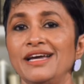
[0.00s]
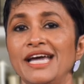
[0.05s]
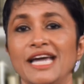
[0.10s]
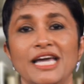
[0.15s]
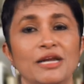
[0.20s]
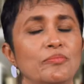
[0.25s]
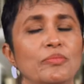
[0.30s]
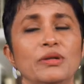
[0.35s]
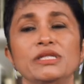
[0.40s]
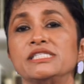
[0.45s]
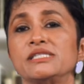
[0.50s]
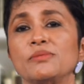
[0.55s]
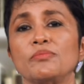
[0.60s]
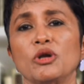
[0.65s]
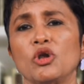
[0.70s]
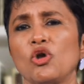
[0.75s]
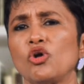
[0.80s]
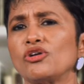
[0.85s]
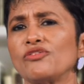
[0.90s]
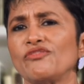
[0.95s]
it builds up
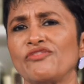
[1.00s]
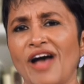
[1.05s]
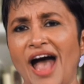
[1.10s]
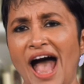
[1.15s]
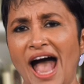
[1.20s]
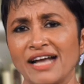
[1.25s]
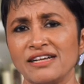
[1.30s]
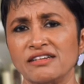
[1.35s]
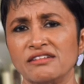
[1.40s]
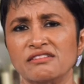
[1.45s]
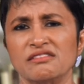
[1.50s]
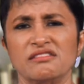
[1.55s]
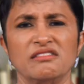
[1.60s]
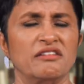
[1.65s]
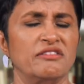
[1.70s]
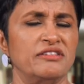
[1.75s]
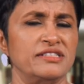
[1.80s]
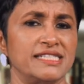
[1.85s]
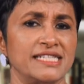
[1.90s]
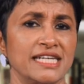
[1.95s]
a lot of
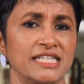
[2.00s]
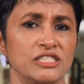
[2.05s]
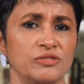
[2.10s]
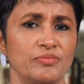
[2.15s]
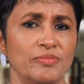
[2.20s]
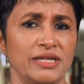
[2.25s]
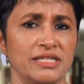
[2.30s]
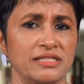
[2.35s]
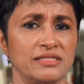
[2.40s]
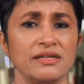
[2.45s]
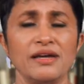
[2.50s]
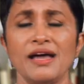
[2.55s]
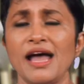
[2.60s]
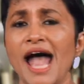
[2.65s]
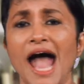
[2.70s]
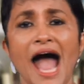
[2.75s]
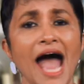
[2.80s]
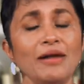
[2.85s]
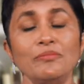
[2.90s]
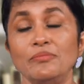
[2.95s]
anger, resentment,
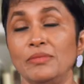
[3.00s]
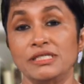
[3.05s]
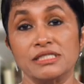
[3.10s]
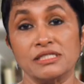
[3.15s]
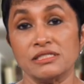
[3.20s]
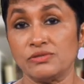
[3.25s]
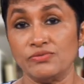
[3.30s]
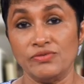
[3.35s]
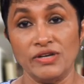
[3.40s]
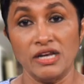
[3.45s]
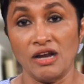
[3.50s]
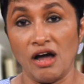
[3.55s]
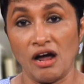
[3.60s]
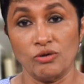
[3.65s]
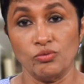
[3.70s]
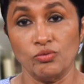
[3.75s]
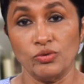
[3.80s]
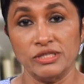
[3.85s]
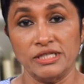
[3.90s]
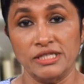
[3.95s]
and makes us feel
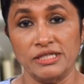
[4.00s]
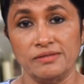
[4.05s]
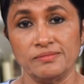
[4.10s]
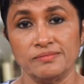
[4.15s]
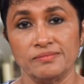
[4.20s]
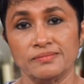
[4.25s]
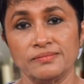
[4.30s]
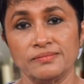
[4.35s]
unworthy.